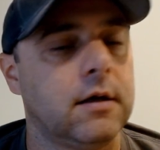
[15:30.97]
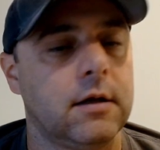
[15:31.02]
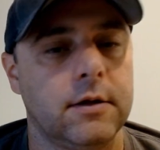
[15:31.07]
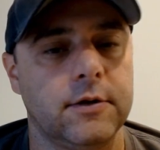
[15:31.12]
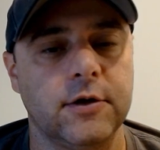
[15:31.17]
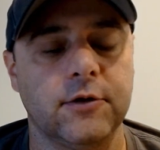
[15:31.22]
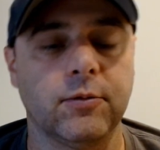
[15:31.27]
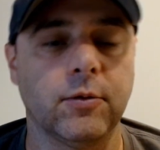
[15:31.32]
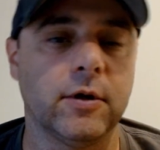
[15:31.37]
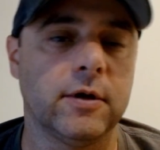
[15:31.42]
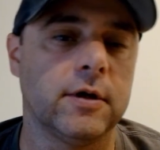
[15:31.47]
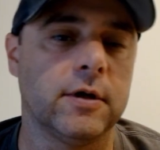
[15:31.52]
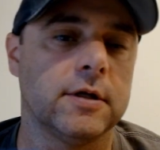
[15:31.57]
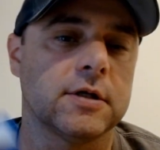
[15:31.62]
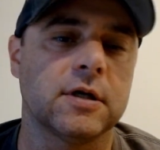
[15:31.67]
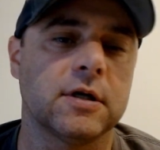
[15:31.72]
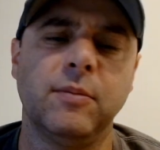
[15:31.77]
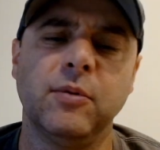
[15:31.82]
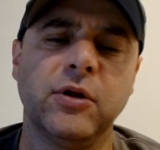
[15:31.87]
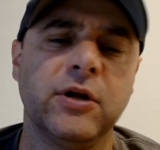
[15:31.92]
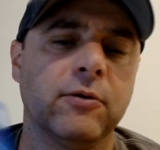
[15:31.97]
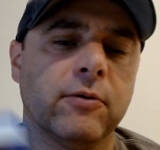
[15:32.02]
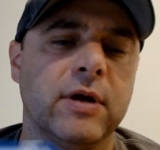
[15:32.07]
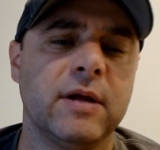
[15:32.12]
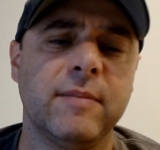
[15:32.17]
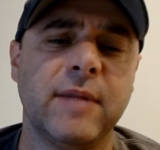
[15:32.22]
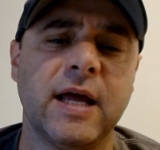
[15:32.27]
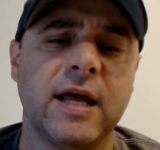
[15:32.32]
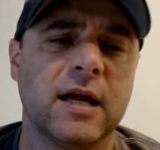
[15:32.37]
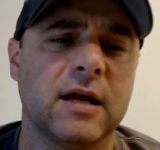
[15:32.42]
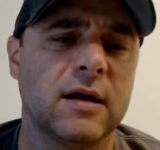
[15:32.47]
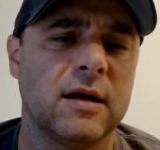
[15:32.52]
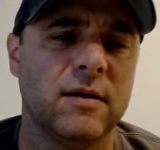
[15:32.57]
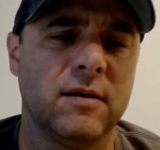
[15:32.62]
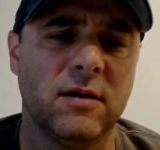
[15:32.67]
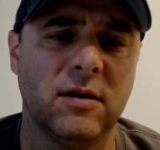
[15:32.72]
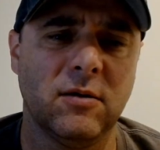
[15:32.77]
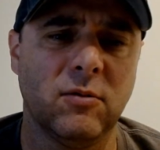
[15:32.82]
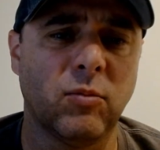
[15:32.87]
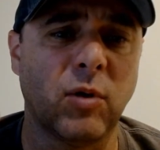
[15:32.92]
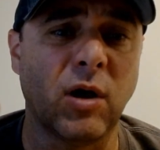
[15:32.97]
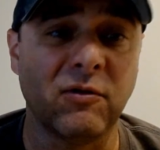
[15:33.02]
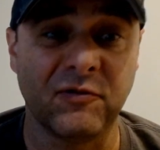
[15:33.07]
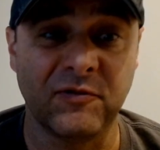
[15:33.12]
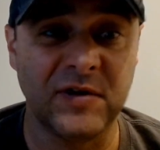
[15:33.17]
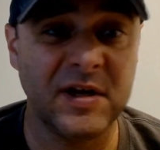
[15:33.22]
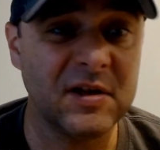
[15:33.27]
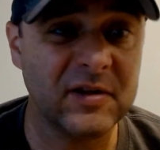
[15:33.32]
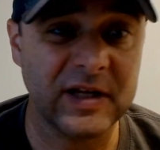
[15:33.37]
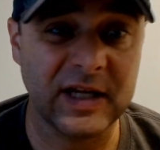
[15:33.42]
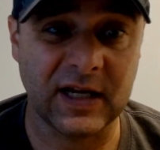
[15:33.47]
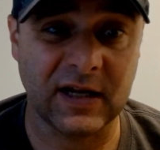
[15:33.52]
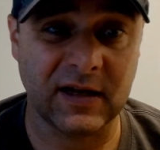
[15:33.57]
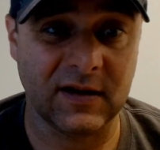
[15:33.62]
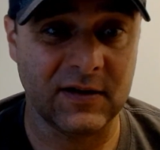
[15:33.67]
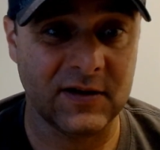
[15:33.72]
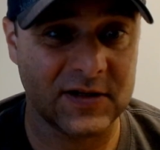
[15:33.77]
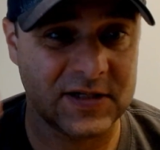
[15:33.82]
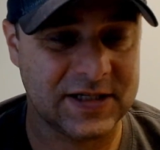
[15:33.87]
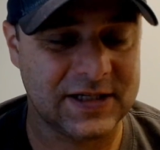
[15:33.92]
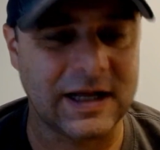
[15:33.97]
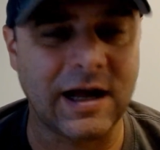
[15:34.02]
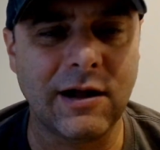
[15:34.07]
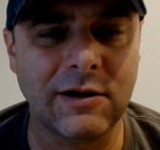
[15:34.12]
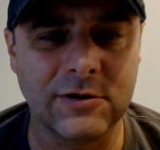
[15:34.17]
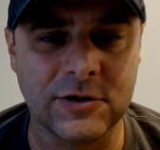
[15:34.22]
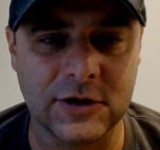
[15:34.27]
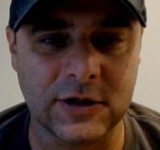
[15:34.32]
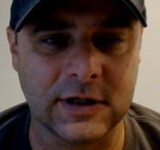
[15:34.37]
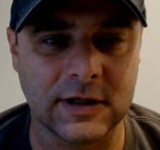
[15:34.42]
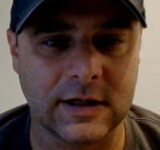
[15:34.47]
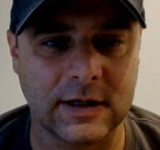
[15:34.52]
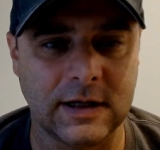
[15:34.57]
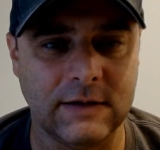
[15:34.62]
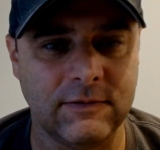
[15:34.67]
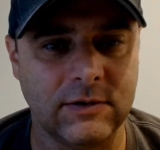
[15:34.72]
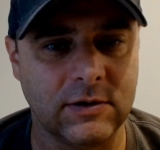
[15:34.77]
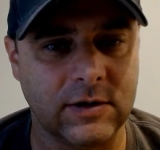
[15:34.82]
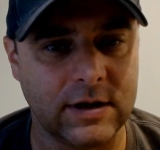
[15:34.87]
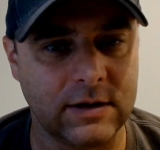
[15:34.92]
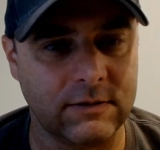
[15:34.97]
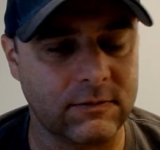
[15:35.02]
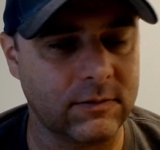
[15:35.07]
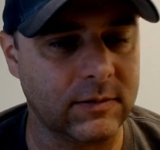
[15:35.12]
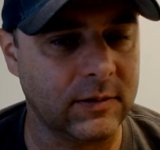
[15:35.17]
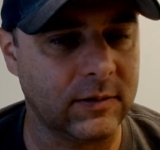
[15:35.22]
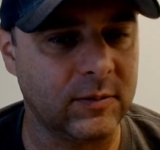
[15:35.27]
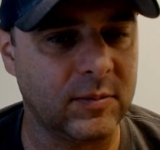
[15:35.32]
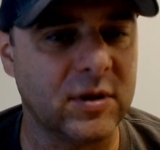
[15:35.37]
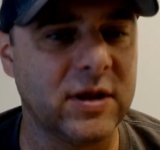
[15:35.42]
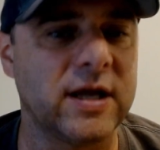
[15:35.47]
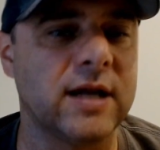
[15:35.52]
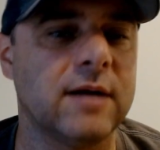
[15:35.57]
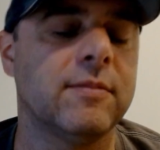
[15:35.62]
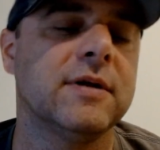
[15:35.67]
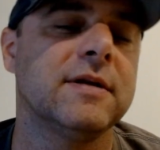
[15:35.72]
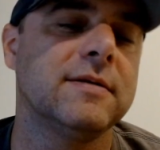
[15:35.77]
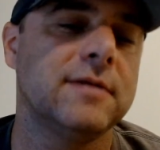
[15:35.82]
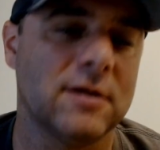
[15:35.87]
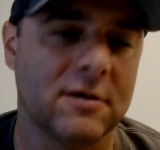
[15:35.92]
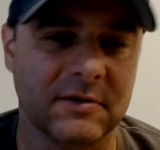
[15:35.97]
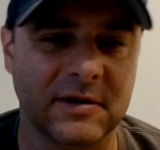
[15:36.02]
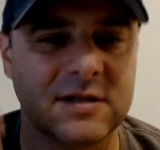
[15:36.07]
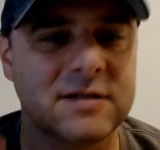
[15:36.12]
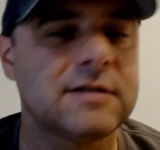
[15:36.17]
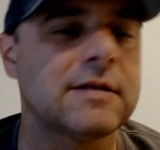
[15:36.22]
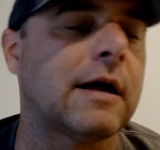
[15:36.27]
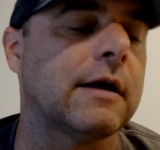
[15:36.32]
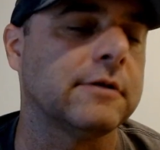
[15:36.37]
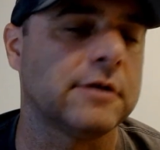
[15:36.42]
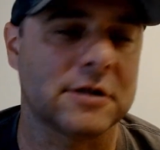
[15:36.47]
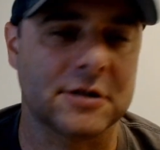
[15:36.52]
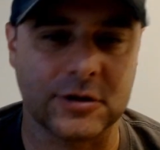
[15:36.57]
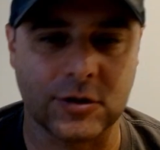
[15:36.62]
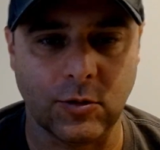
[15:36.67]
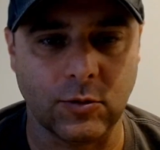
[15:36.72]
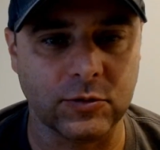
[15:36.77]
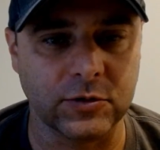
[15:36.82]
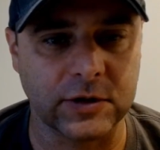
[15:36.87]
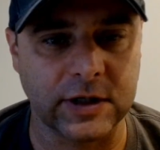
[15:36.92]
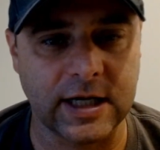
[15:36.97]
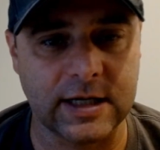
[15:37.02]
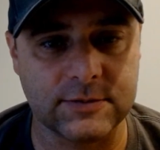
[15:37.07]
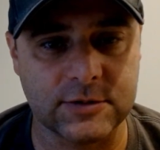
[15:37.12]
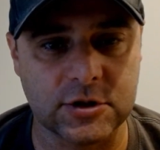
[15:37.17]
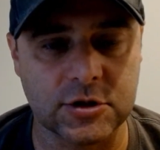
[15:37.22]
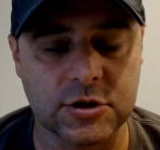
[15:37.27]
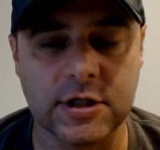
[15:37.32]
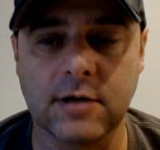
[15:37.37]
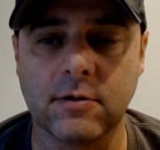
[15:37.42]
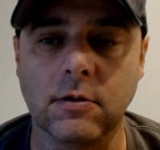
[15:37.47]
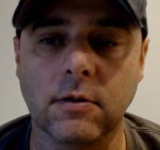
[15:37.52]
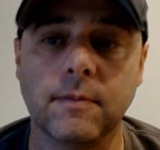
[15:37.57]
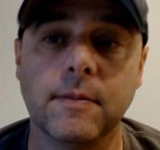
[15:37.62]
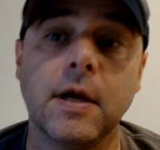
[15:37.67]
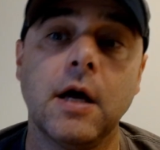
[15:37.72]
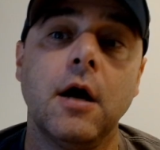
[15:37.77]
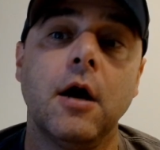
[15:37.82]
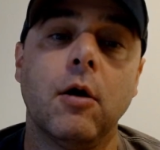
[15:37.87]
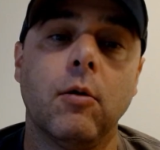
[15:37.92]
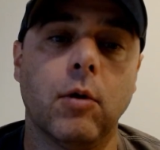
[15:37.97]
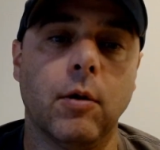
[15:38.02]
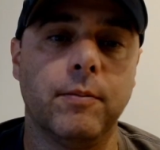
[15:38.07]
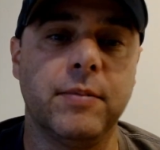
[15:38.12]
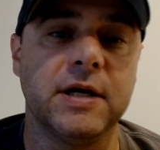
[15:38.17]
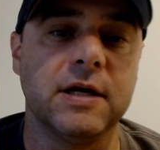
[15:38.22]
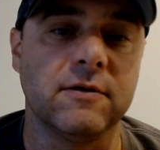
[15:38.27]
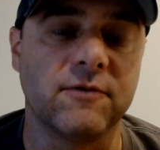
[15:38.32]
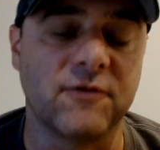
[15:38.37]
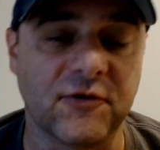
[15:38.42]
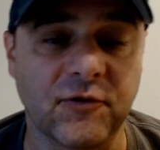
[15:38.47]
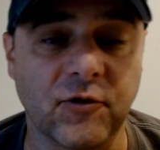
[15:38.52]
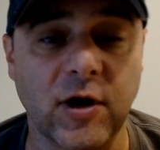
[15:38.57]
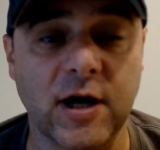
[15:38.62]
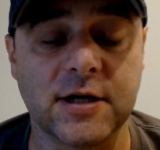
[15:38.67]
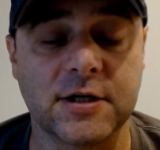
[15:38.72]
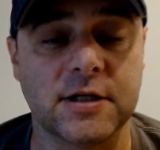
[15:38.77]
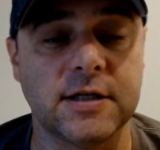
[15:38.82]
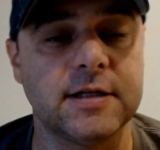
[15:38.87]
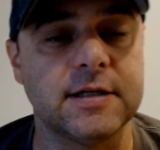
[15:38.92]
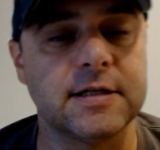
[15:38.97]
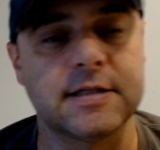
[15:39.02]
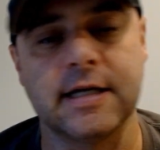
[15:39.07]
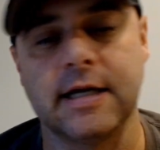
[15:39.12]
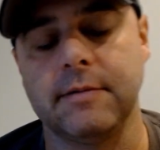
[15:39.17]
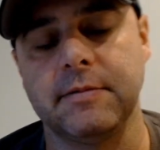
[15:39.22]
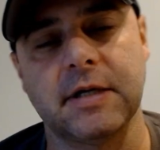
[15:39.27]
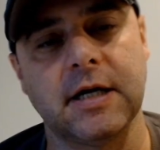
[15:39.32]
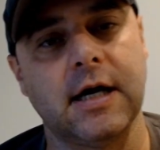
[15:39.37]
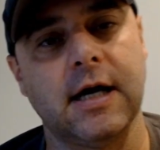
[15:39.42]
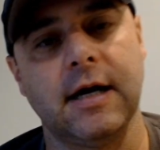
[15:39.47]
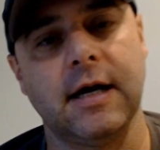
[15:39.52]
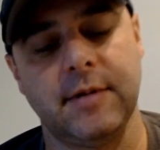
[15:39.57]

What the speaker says: This one is a complete remake while feeling nostalgic, even though I never really played it, but, nostalgic to older games in general, while being fresh at the same time.